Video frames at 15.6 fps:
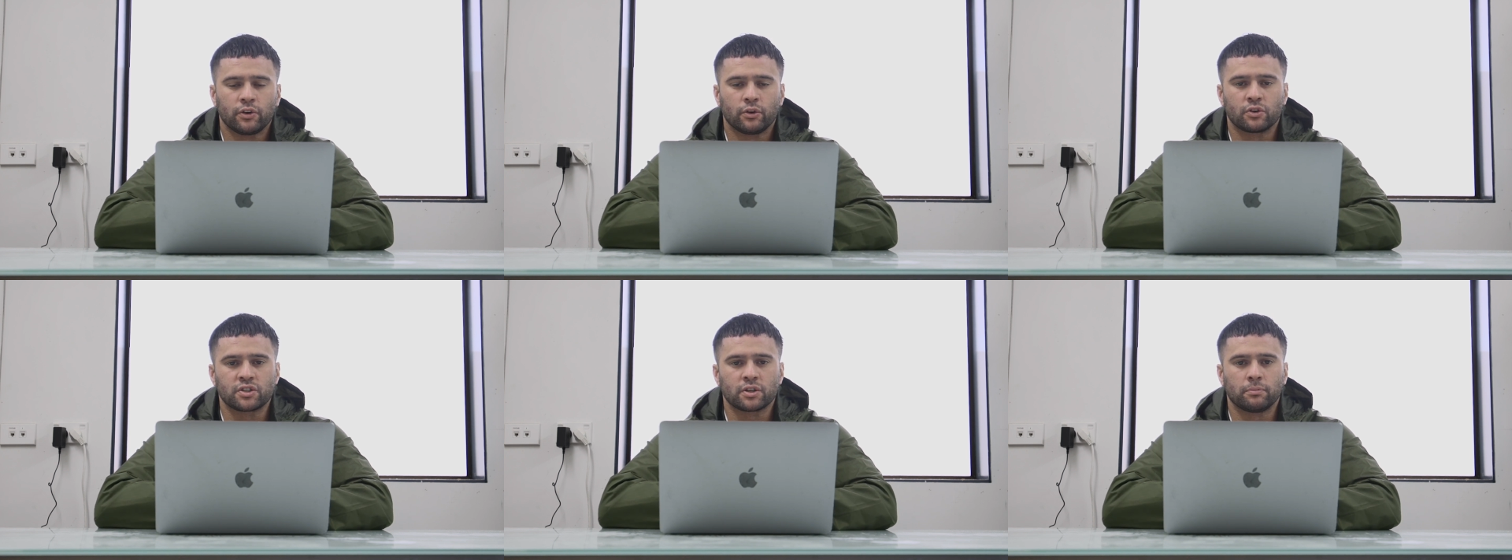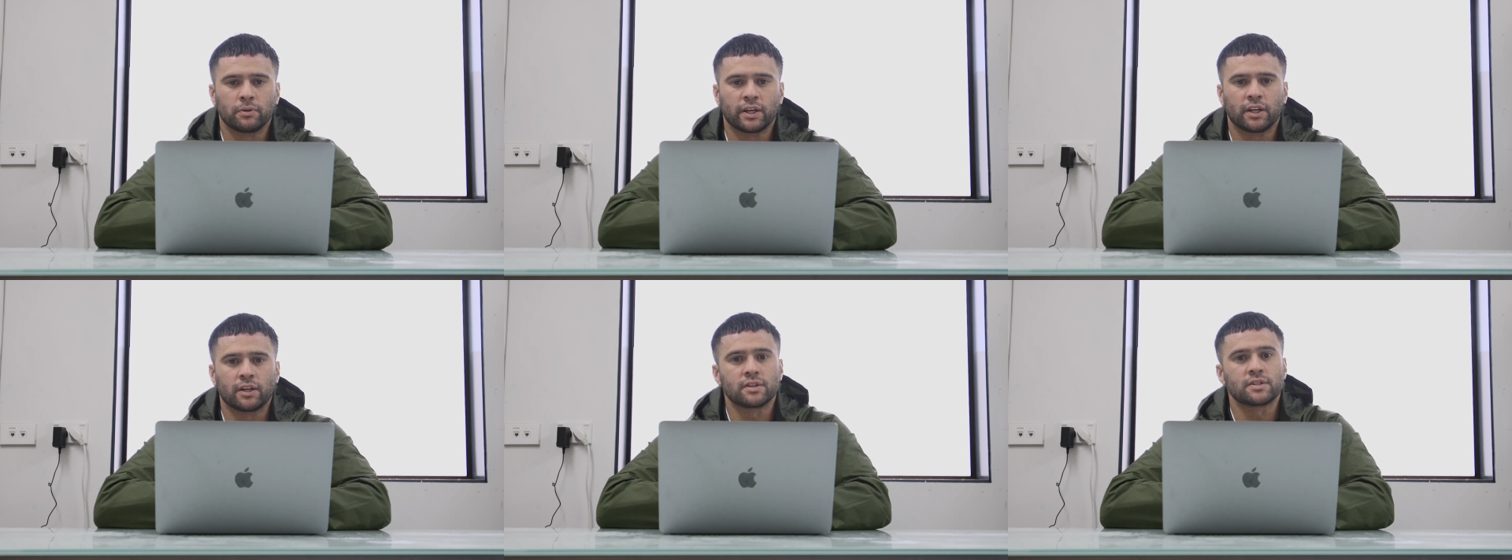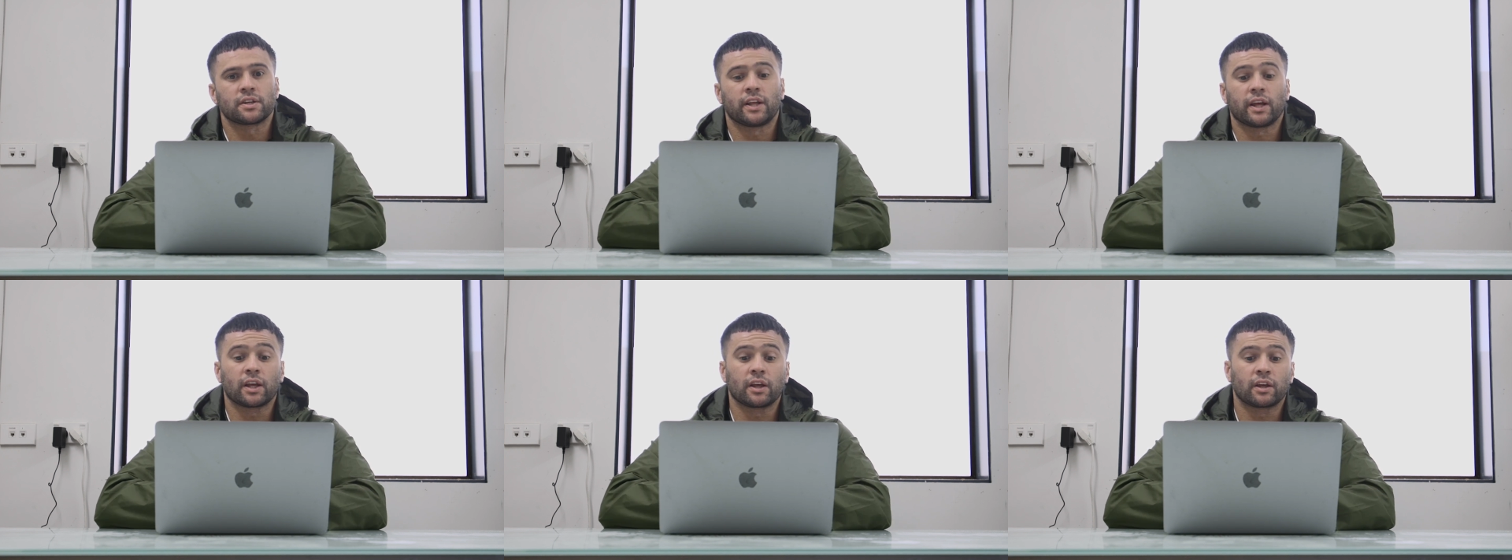gym leaders
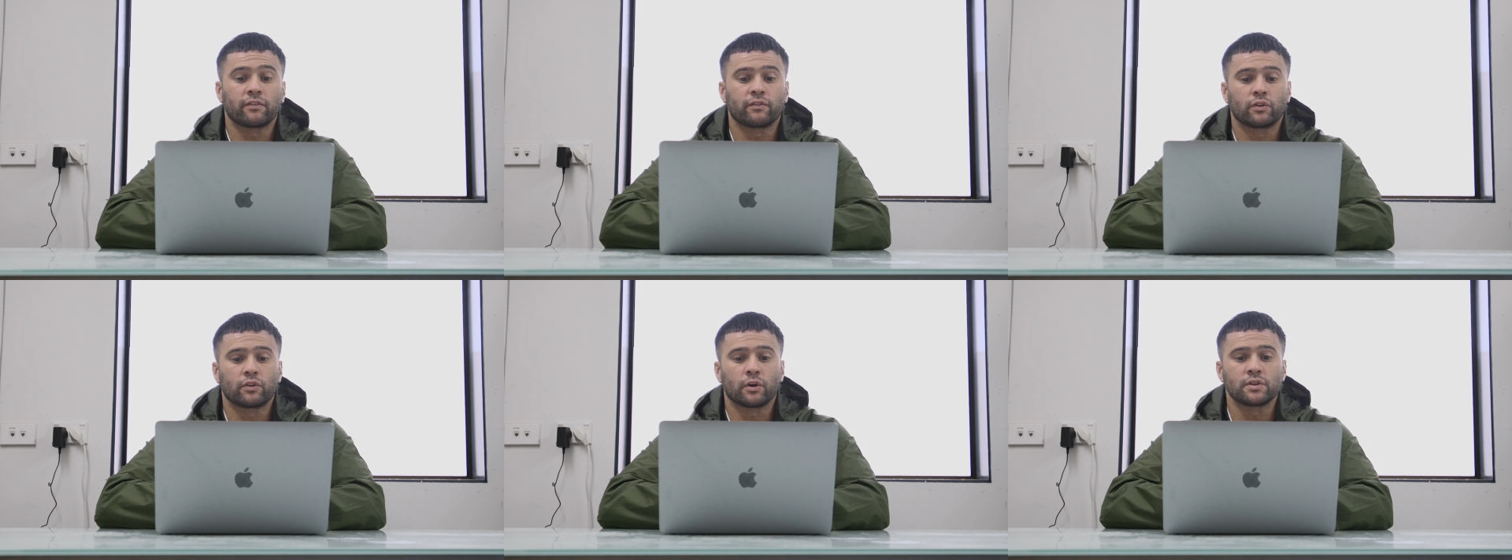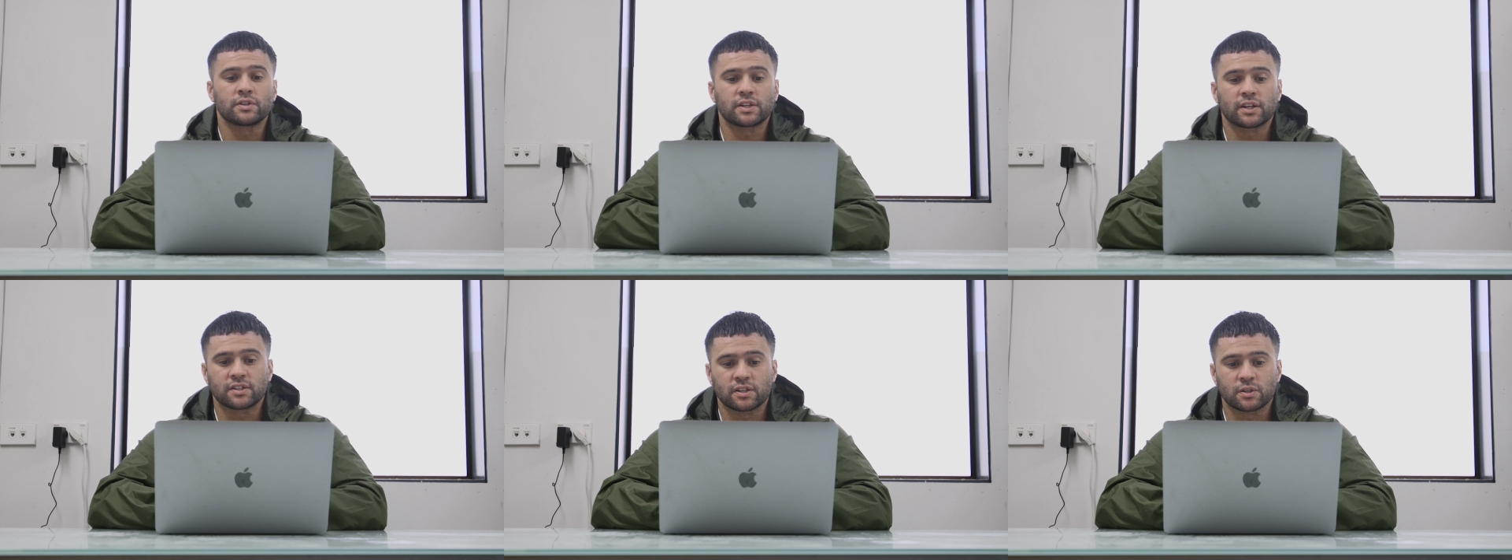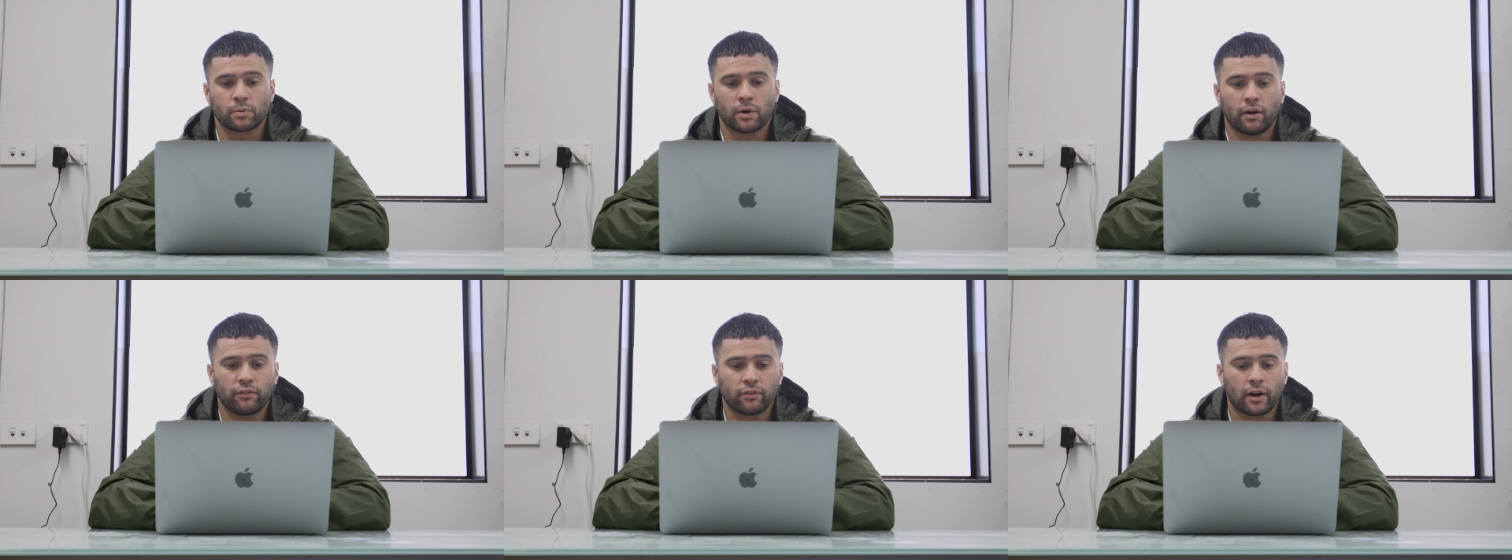and they can give you those things as
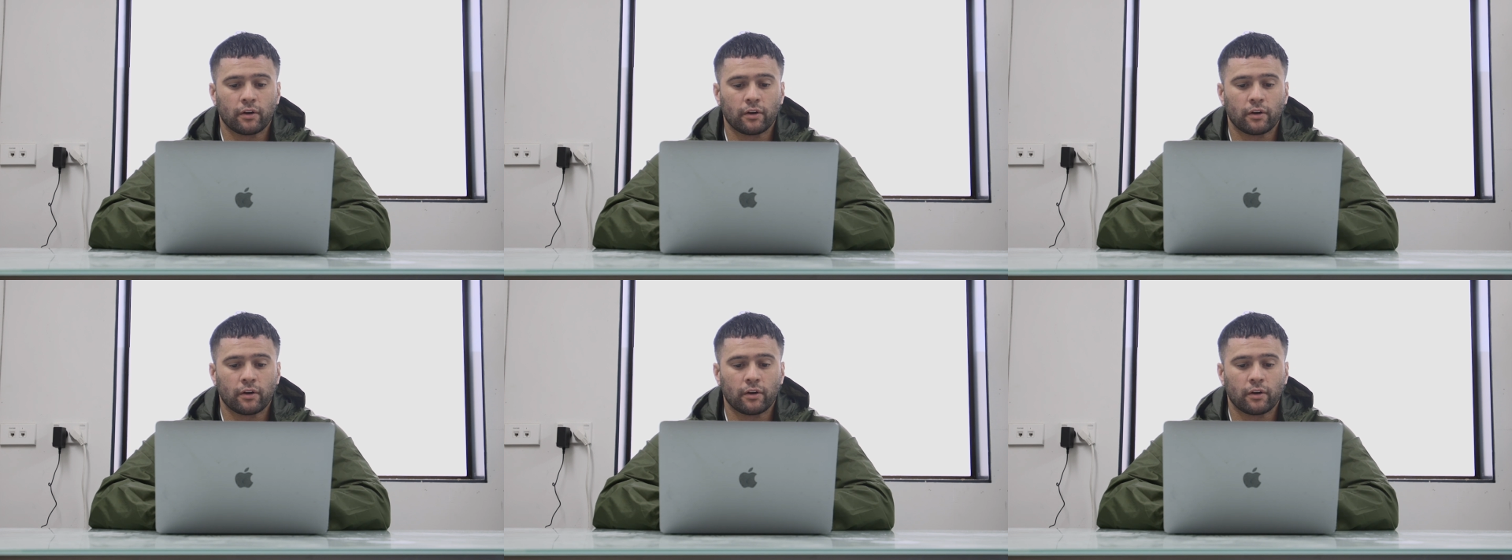well for